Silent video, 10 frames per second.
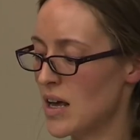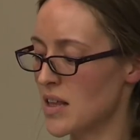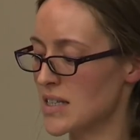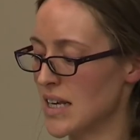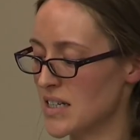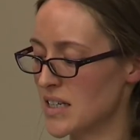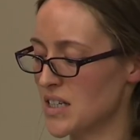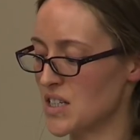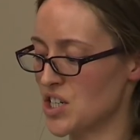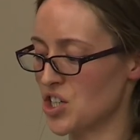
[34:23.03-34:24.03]
sentencing
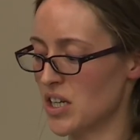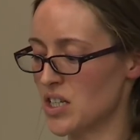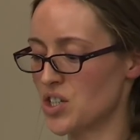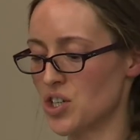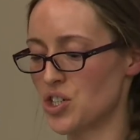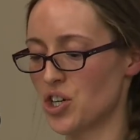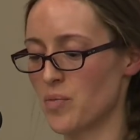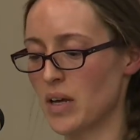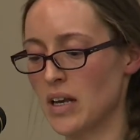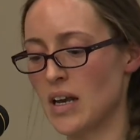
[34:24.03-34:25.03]
decisions to
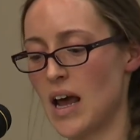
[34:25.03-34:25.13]
determine